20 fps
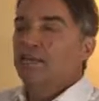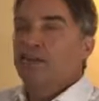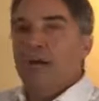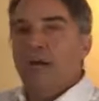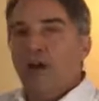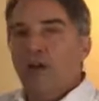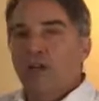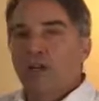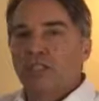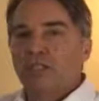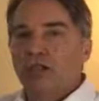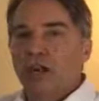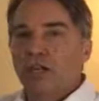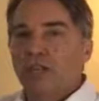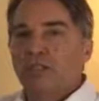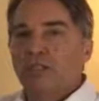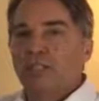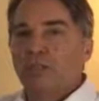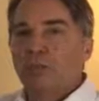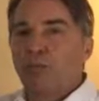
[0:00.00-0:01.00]
power
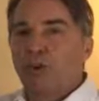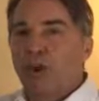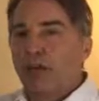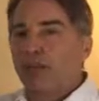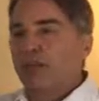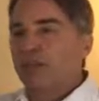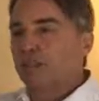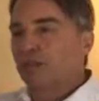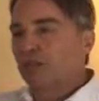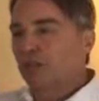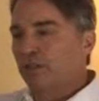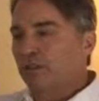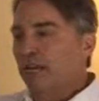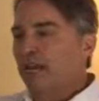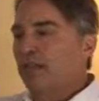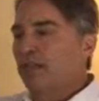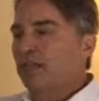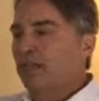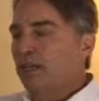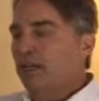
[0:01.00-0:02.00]
autonomous products, so
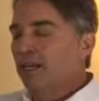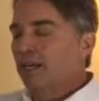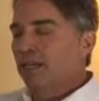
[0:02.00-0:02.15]
that